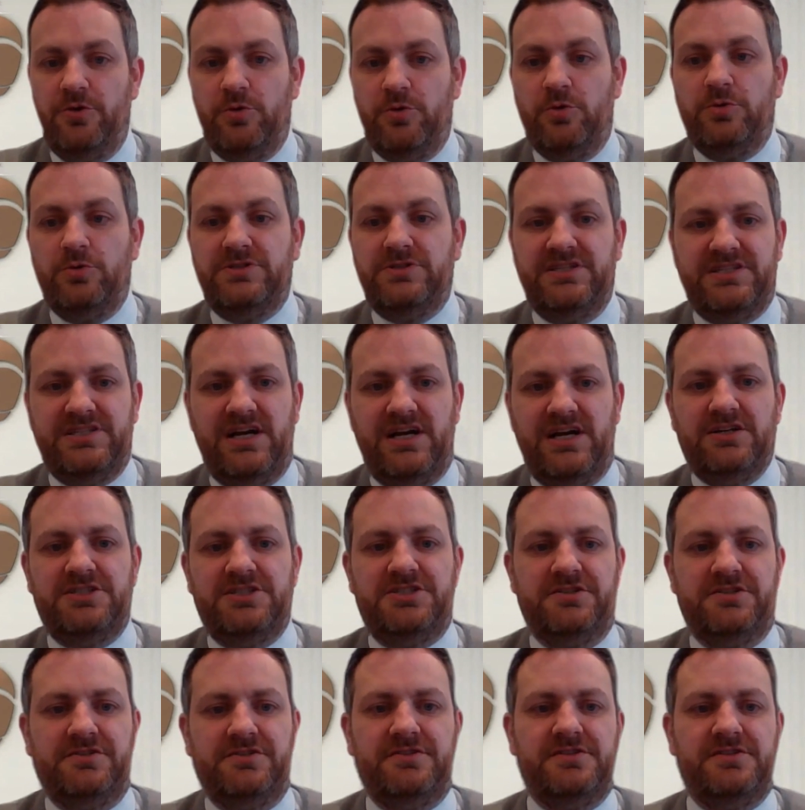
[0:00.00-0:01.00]
for your
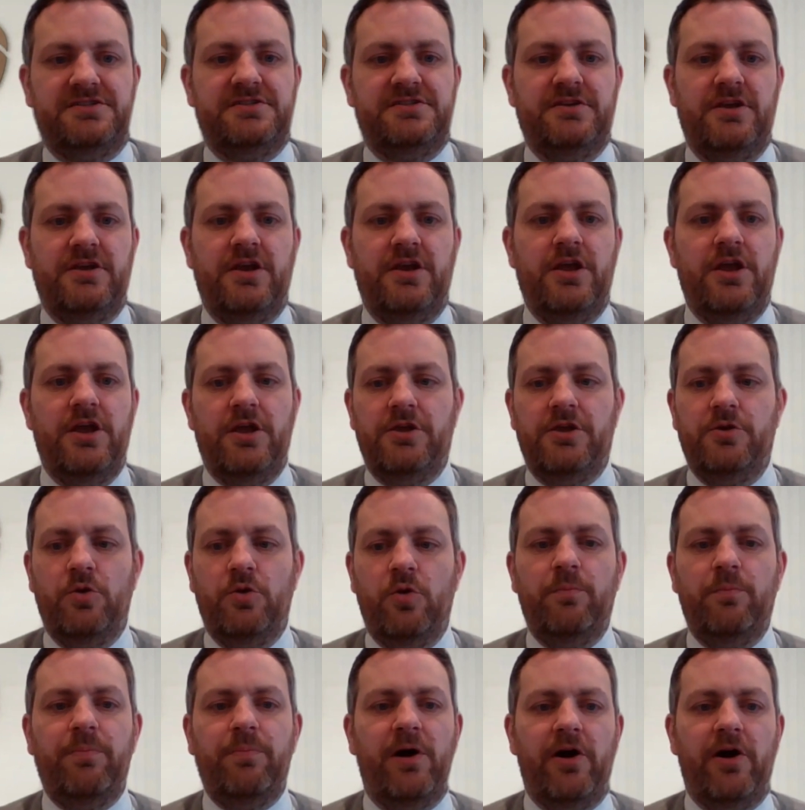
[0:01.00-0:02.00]
deductions.
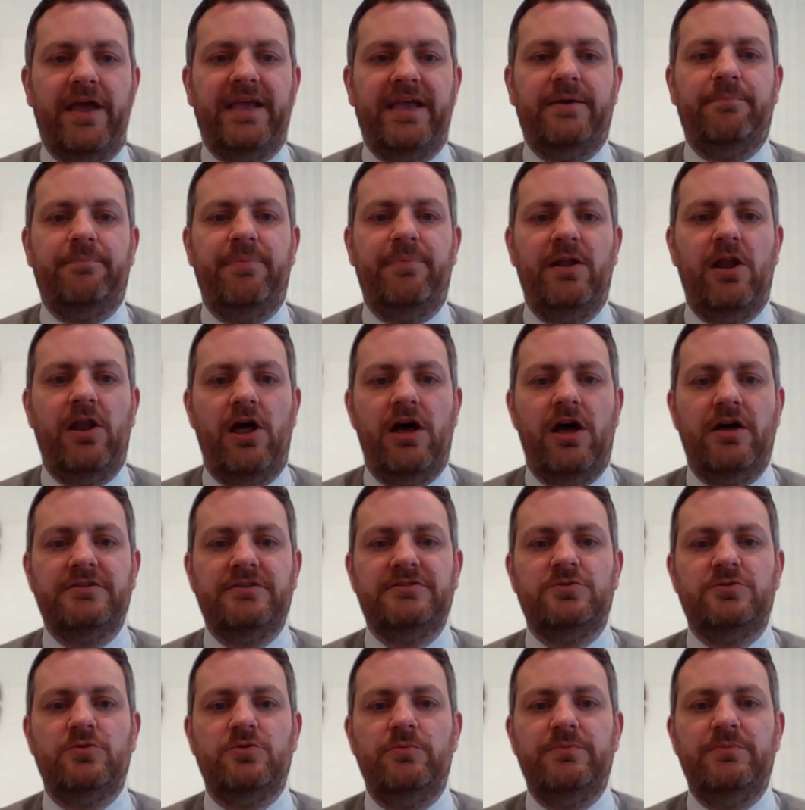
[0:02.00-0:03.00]
You're buying
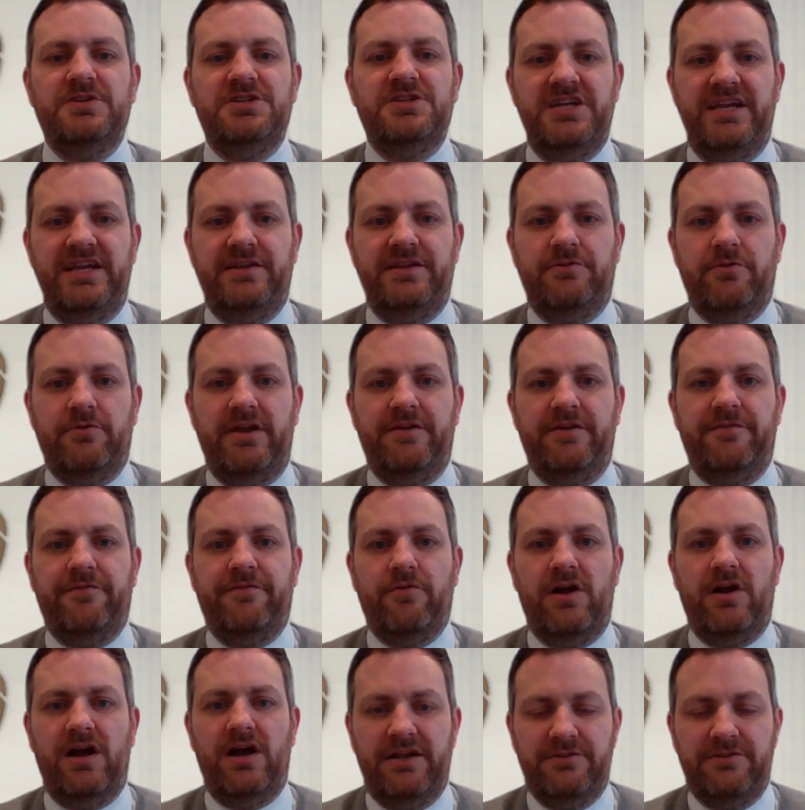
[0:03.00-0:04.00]
plant or machinery
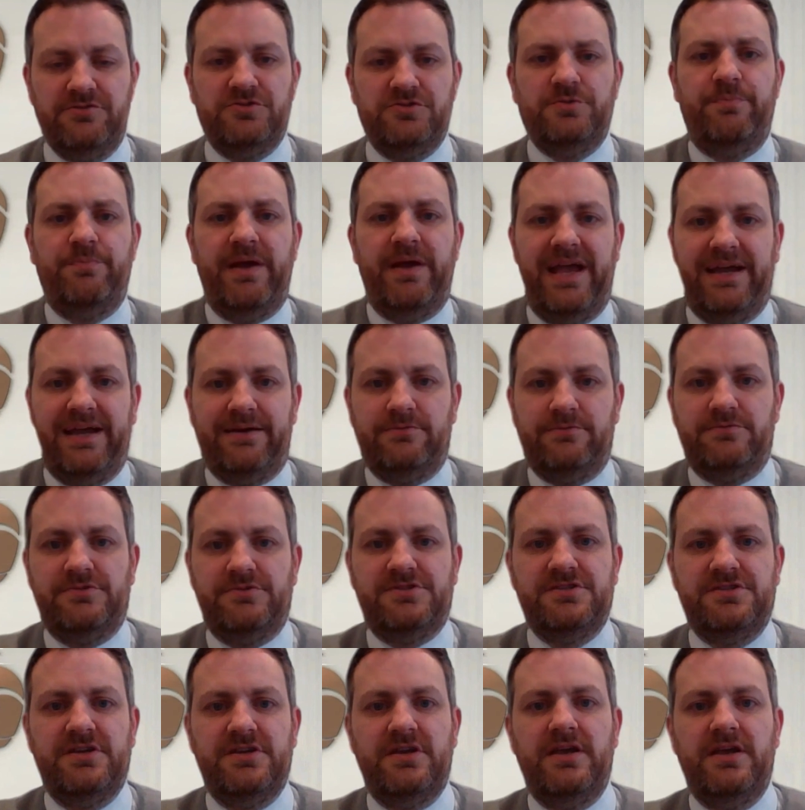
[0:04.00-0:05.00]
for
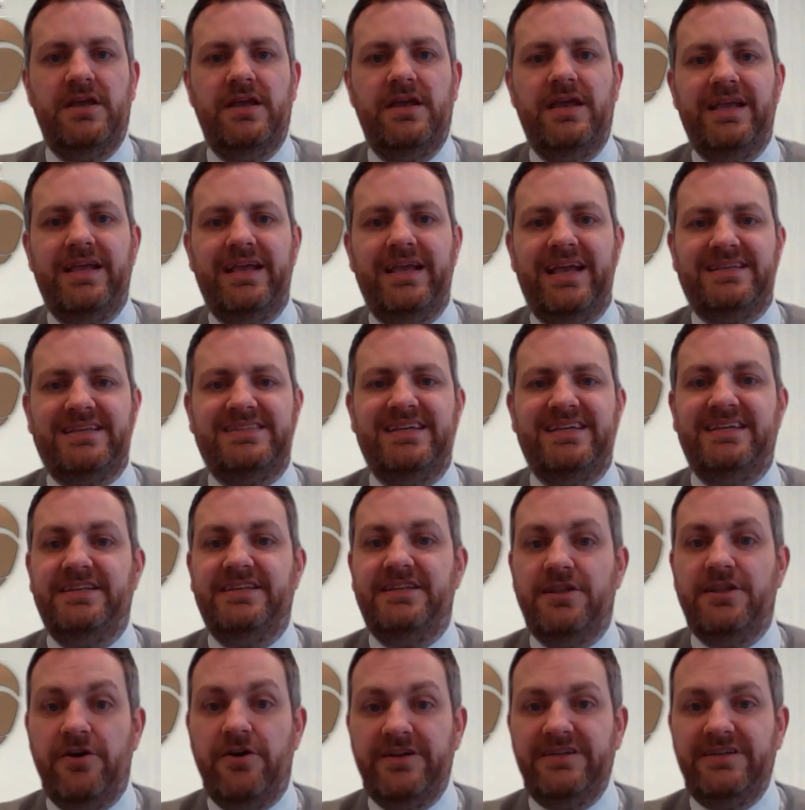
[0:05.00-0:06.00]
£100,
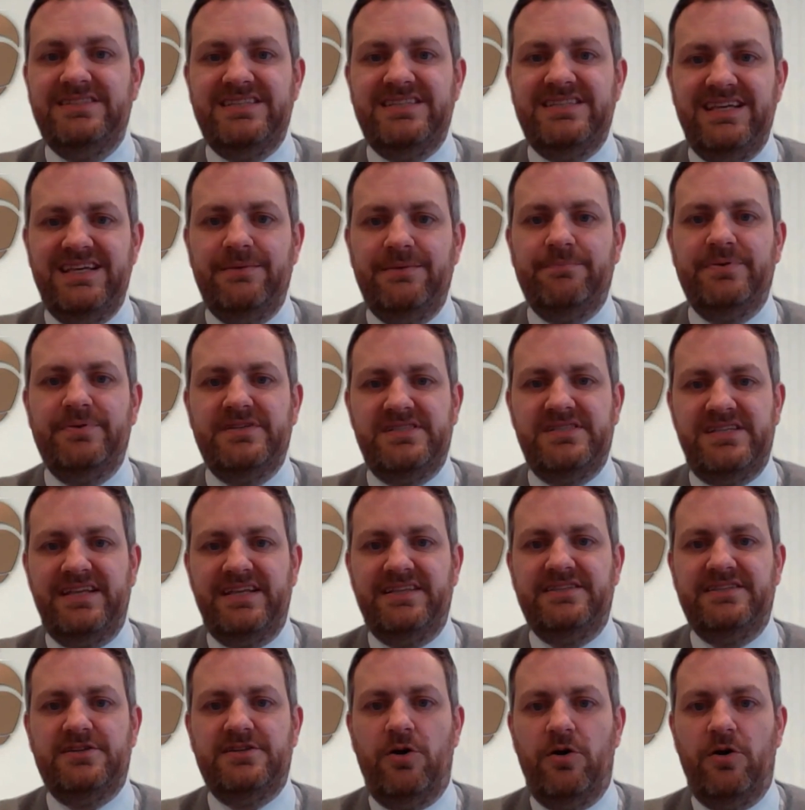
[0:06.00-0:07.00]
getting
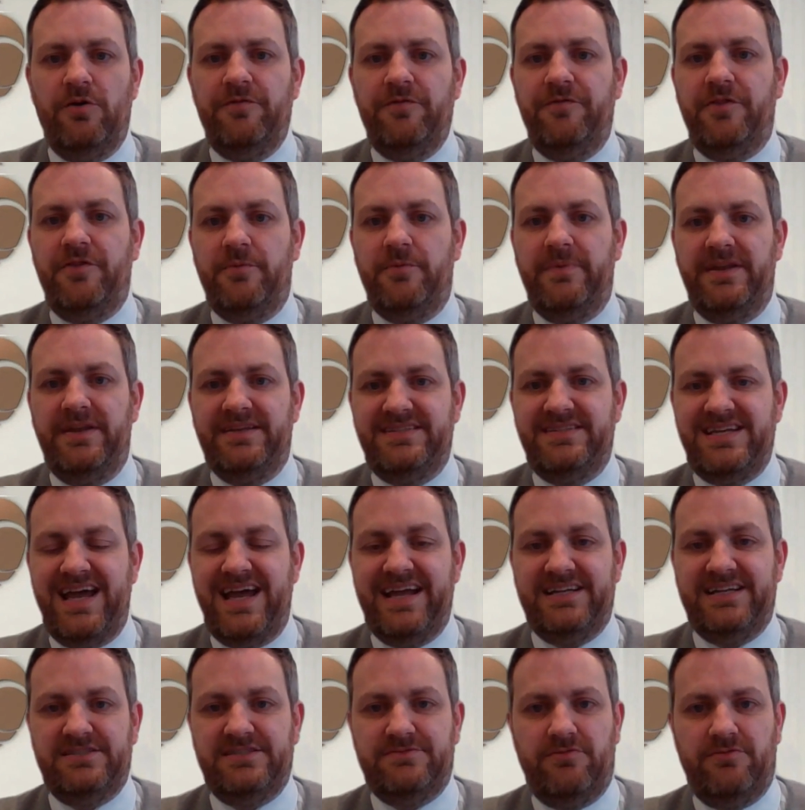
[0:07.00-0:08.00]
19% off them in a
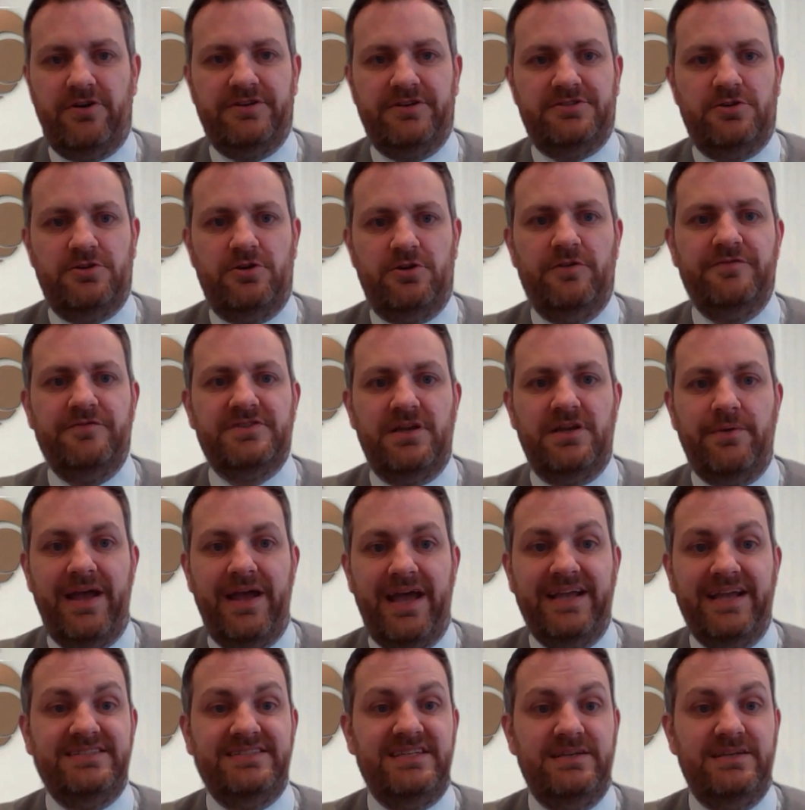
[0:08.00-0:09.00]
tax write-off, so
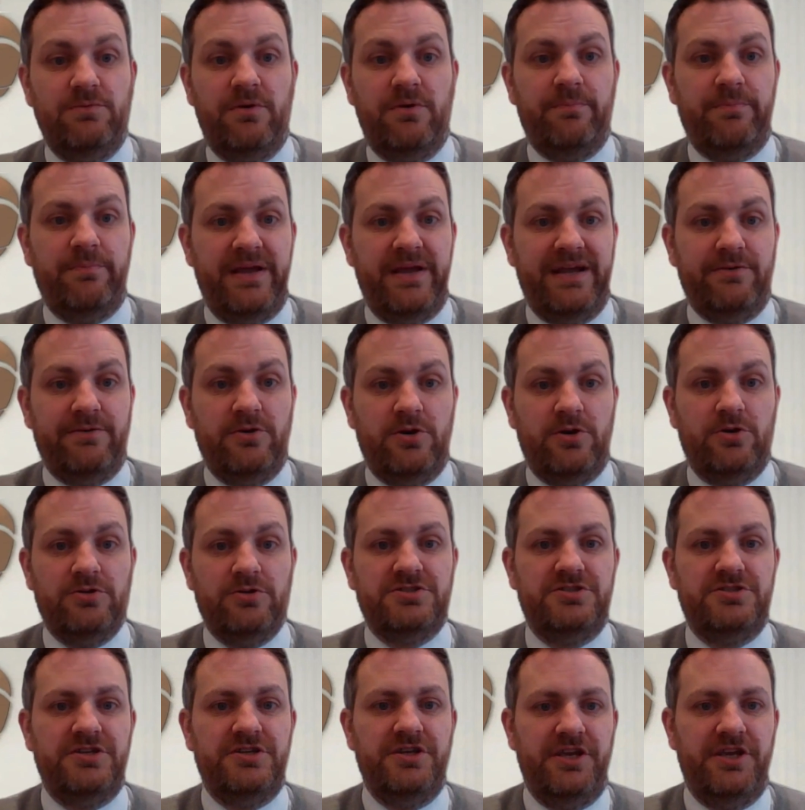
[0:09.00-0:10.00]
£81
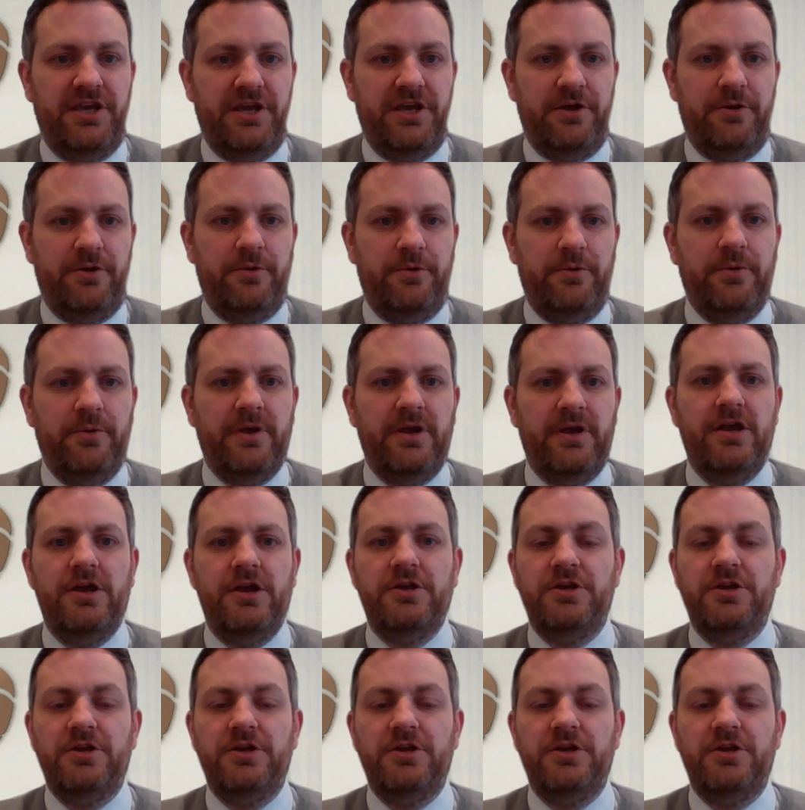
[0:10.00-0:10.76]
cost to you.